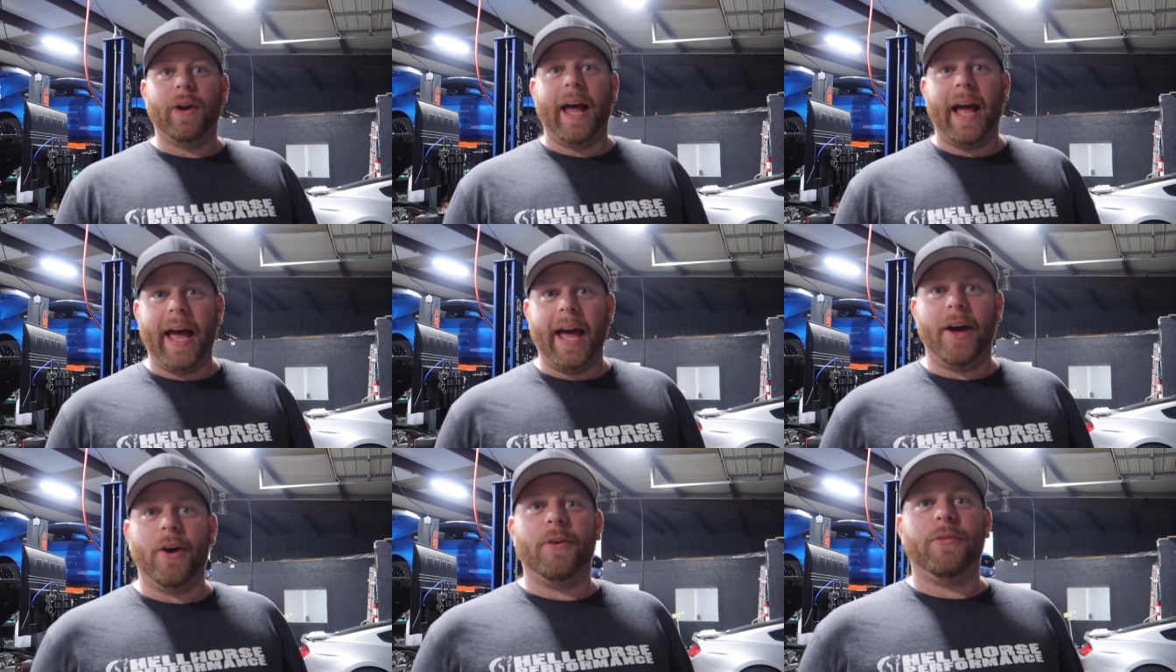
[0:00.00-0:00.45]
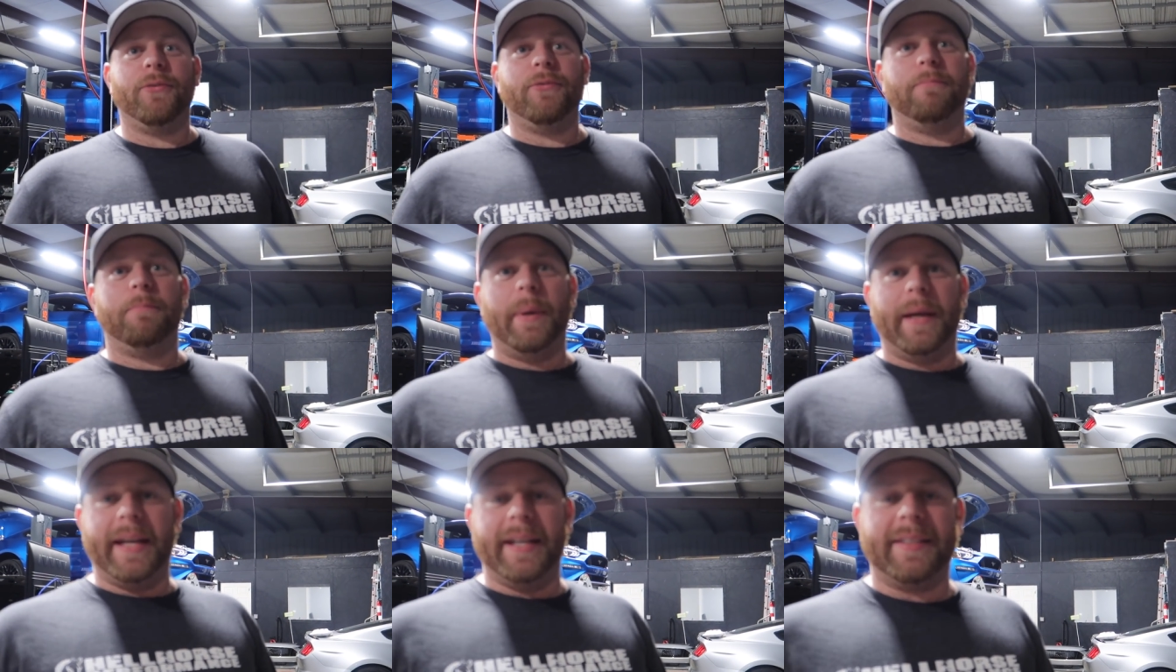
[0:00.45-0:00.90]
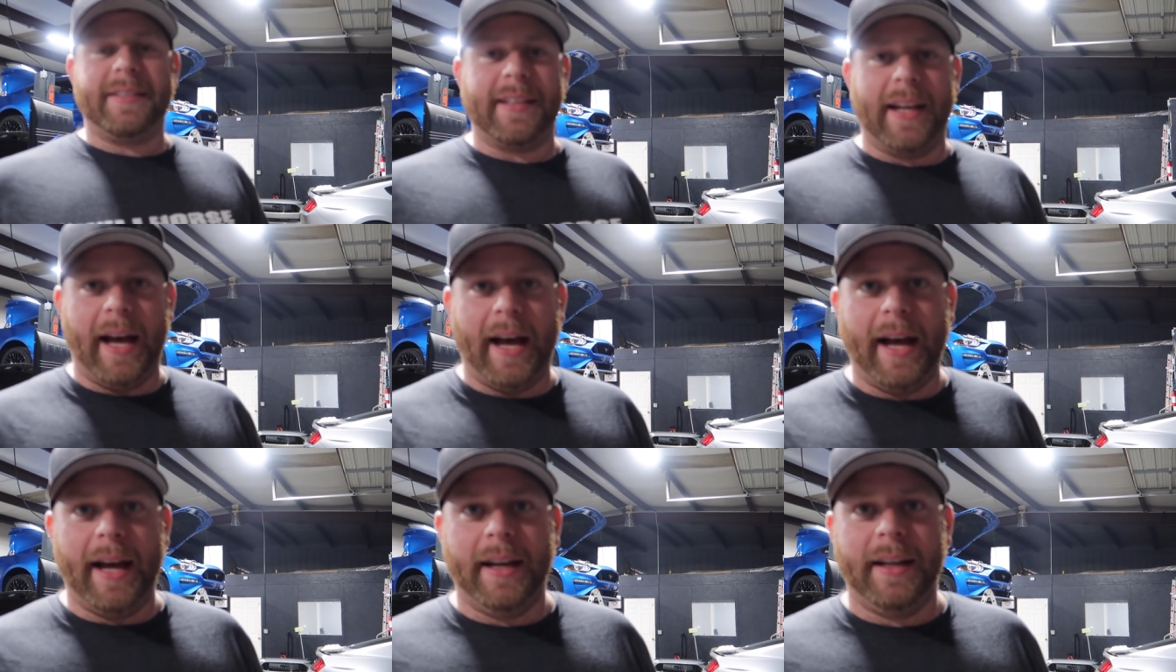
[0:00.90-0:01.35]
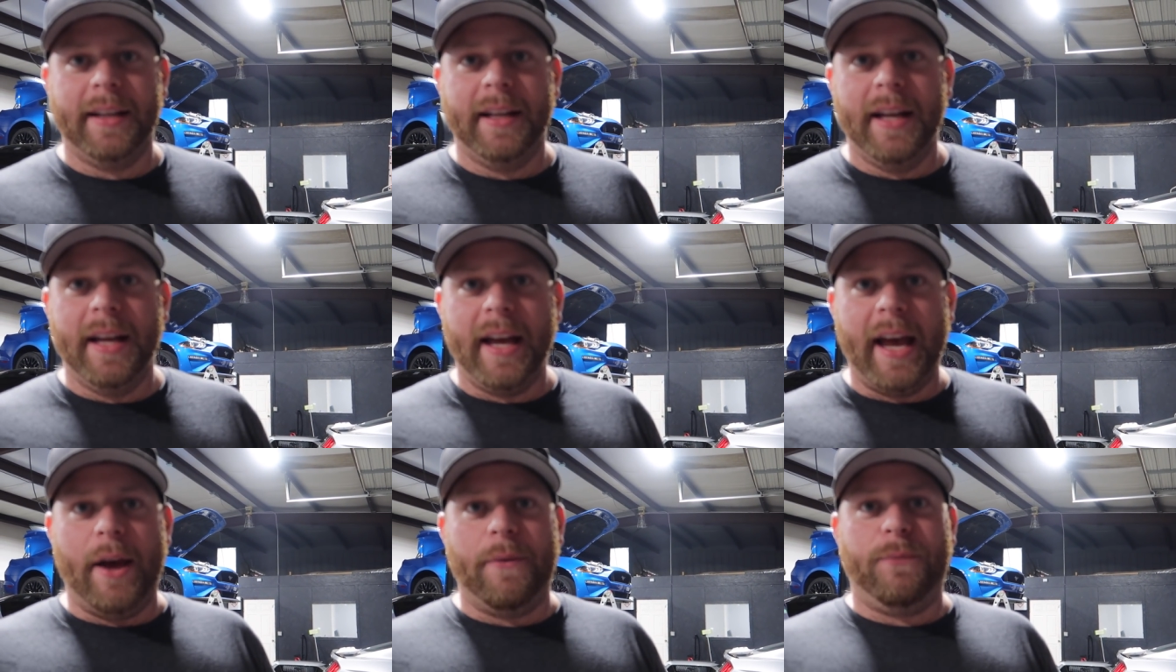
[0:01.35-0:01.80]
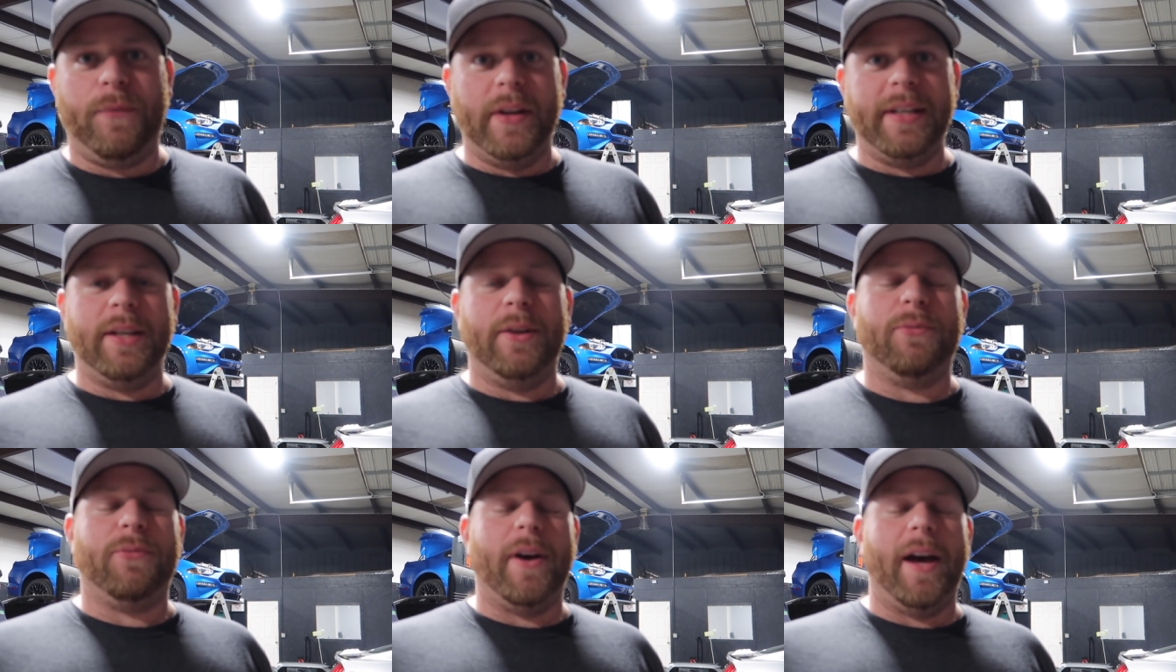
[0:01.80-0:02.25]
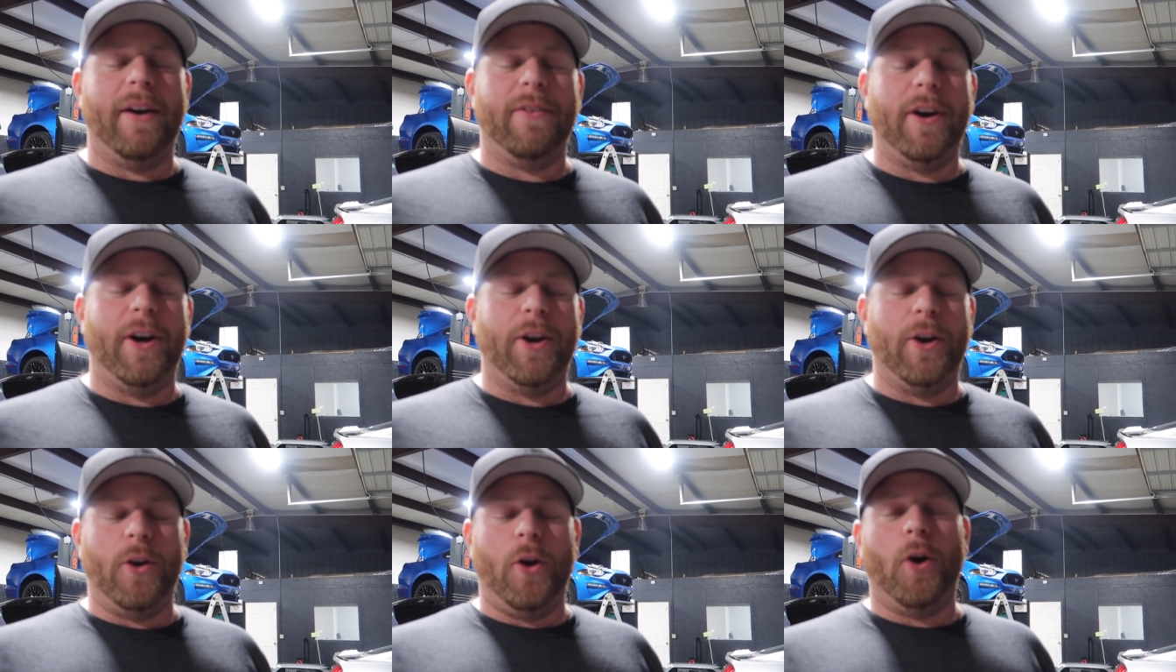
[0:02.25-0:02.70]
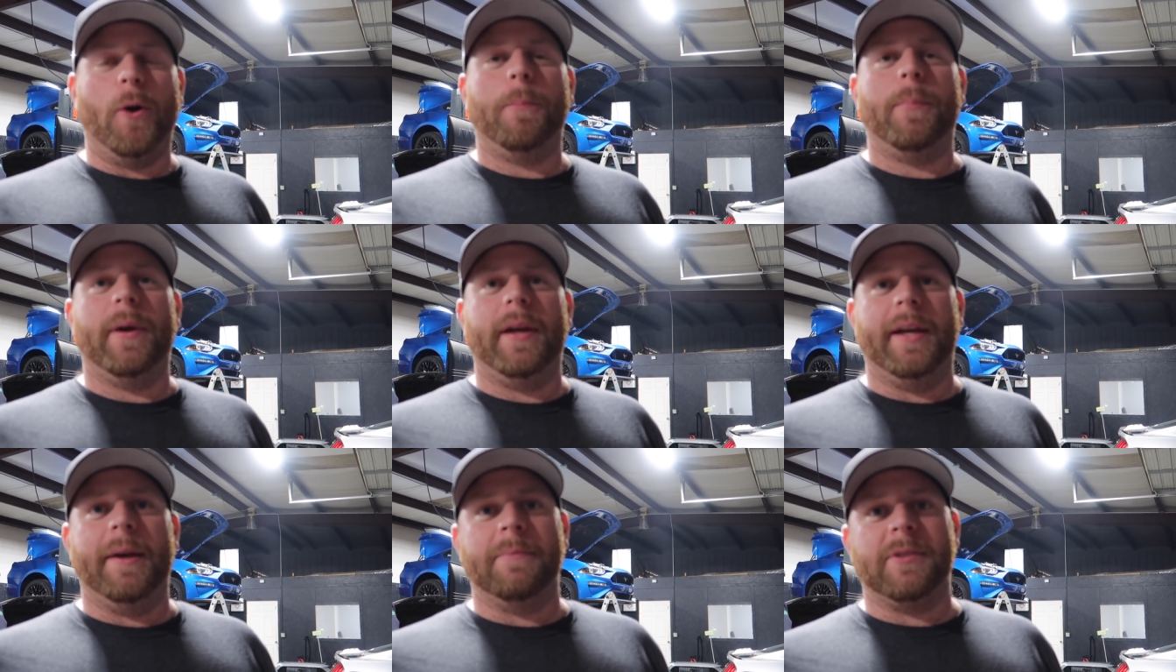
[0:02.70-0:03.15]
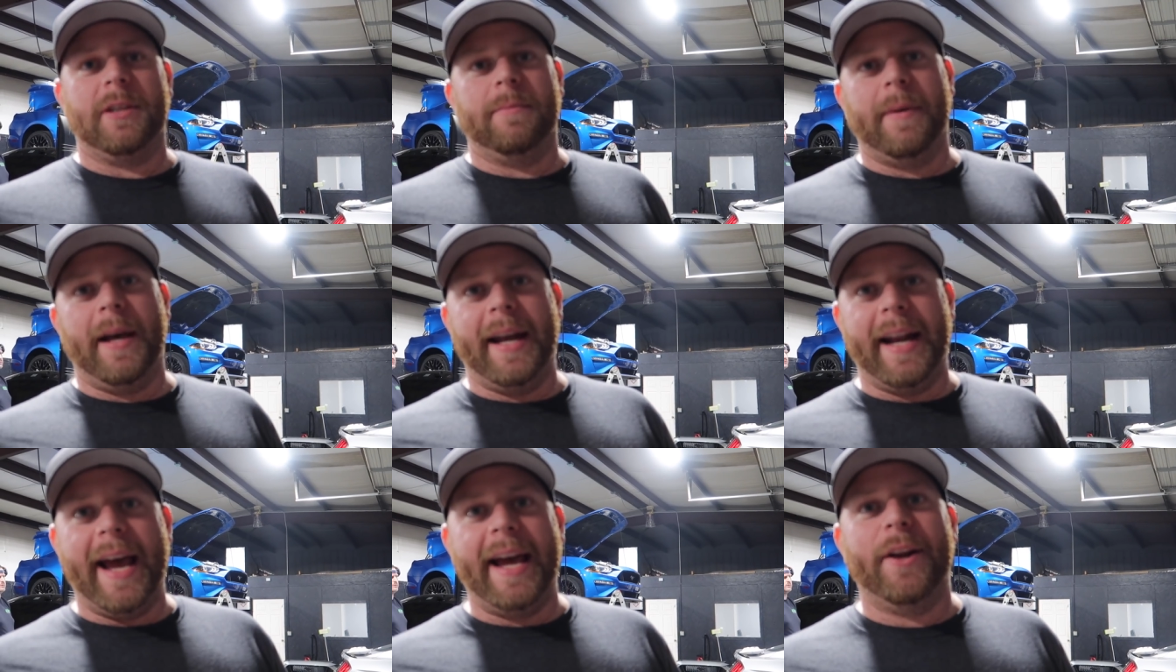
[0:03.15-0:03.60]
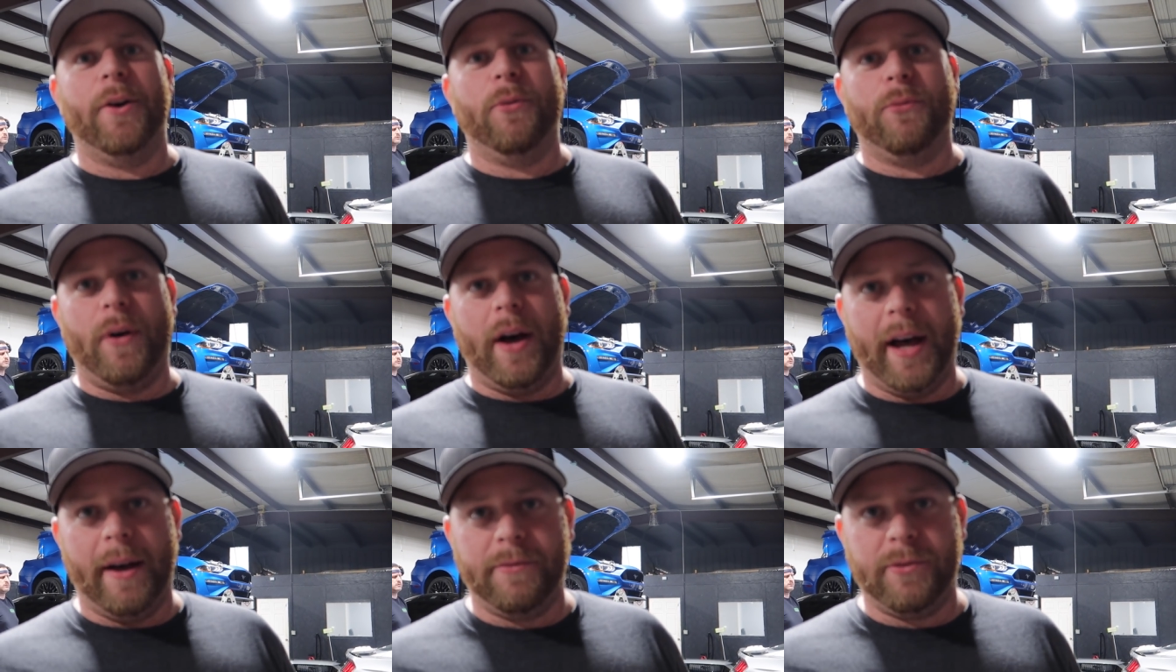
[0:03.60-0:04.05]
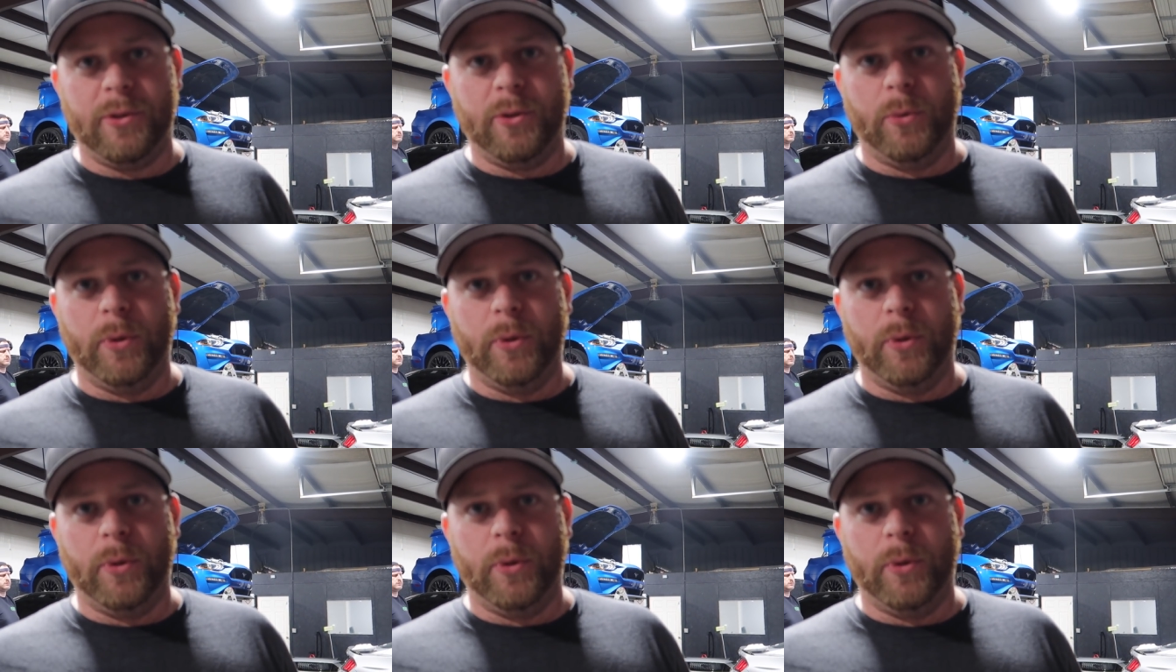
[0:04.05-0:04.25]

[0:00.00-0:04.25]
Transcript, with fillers: and a half psi at 5,500 RPMs and made 805